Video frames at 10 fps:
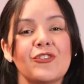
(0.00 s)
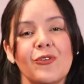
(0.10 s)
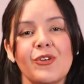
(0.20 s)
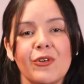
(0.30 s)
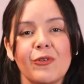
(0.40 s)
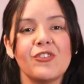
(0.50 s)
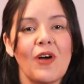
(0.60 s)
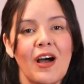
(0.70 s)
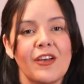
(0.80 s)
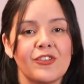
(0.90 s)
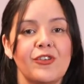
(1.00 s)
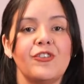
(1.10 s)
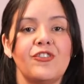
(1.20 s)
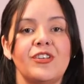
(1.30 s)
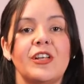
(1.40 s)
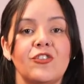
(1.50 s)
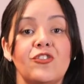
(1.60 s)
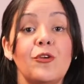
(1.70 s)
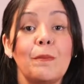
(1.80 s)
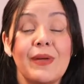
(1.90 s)
So you're going to ask your students
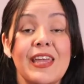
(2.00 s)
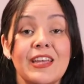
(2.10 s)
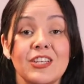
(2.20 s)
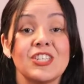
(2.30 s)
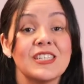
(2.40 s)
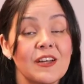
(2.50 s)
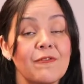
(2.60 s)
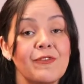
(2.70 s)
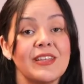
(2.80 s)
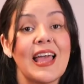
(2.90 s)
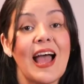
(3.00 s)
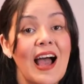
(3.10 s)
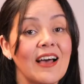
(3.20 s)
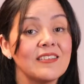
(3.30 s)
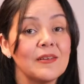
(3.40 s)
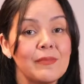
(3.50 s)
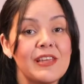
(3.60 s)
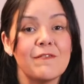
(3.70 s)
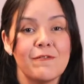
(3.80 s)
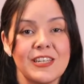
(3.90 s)
to pitch something that hasn't been
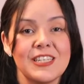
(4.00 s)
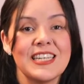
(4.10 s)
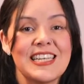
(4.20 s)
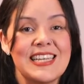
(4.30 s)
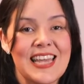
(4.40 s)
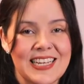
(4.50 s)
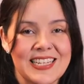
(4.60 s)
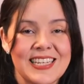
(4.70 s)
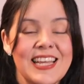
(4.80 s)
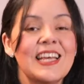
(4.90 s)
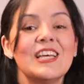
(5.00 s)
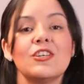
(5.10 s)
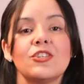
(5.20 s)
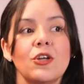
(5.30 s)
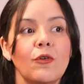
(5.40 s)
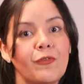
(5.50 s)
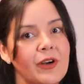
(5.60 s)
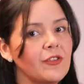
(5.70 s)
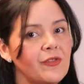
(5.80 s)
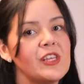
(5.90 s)
invented yet. So
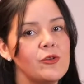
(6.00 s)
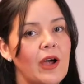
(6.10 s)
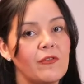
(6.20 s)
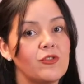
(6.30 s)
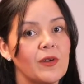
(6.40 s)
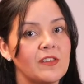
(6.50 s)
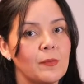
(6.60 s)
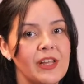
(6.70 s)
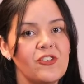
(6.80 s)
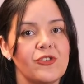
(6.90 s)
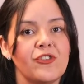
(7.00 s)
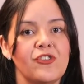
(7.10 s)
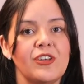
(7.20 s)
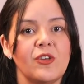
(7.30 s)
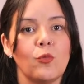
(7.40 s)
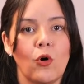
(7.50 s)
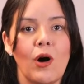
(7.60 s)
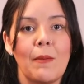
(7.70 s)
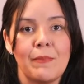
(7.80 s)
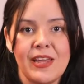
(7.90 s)
first thing, you have to explain to your student what
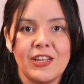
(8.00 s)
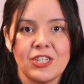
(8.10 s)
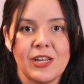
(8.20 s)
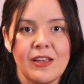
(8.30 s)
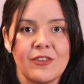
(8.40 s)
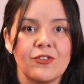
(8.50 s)
a pitch is.